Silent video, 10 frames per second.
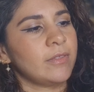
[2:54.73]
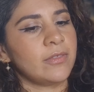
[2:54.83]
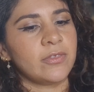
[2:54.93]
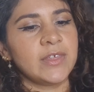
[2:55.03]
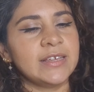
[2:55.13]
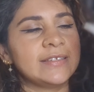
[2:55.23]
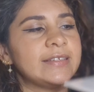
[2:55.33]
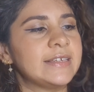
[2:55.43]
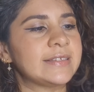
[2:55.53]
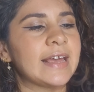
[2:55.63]
this
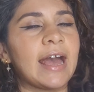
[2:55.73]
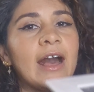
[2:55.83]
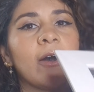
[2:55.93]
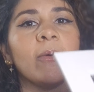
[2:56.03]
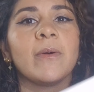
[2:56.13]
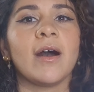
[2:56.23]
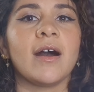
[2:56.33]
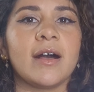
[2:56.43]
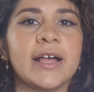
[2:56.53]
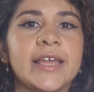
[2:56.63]
is how
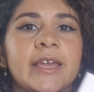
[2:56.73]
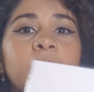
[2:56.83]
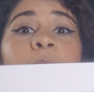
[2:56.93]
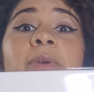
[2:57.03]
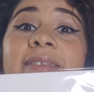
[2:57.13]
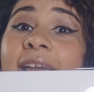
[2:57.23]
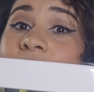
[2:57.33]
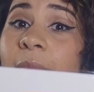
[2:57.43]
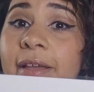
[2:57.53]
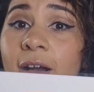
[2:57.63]
I present
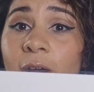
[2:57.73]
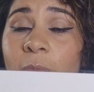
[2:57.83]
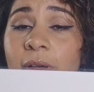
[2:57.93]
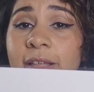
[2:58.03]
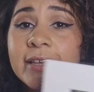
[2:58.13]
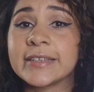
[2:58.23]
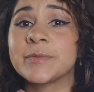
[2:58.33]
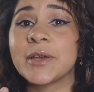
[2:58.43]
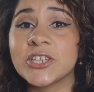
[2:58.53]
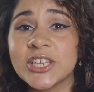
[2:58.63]
my artwork,
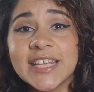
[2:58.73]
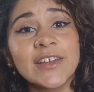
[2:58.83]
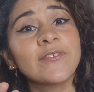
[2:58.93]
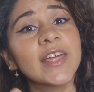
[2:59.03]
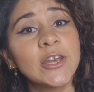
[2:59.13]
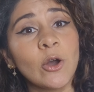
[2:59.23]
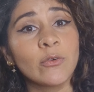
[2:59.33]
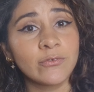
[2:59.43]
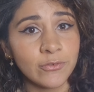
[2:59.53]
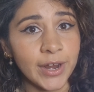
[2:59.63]
especially if they're not
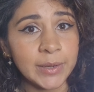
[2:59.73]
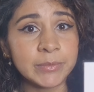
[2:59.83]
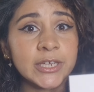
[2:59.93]
framed.